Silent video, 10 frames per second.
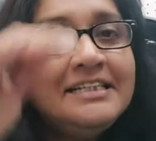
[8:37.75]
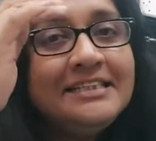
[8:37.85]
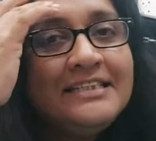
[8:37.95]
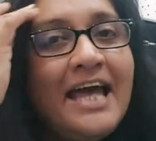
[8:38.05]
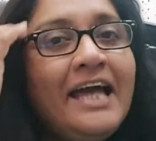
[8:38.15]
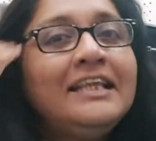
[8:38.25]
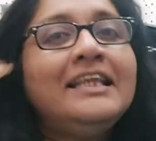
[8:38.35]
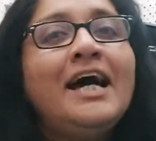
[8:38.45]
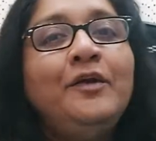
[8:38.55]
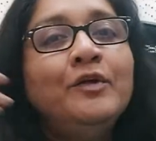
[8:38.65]
sang
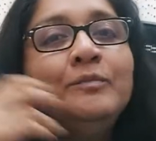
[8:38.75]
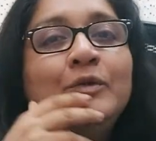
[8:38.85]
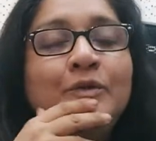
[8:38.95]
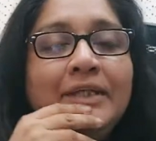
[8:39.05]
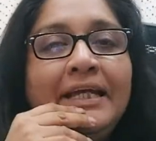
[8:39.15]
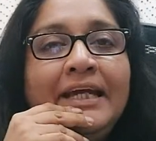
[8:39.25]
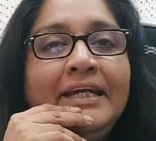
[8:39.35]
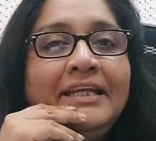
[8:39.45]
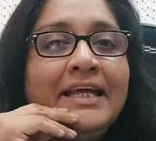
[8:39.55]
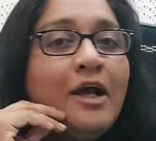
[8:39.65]
Danno Budunge
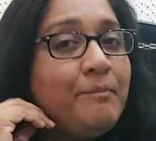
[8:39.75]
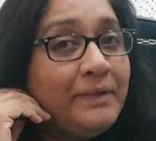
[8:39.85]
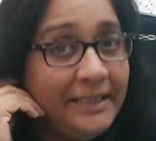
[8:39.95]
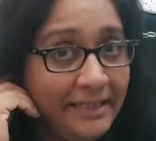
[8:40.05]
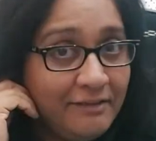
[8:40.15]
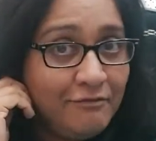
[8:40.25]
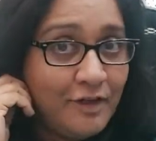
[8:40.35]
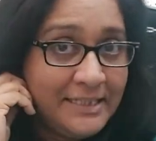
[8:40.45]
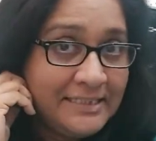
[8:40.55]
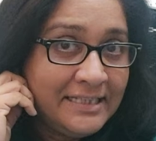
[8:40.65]
in an operatic
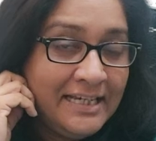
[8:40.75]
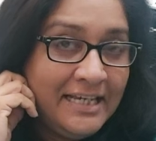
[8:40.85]
voice,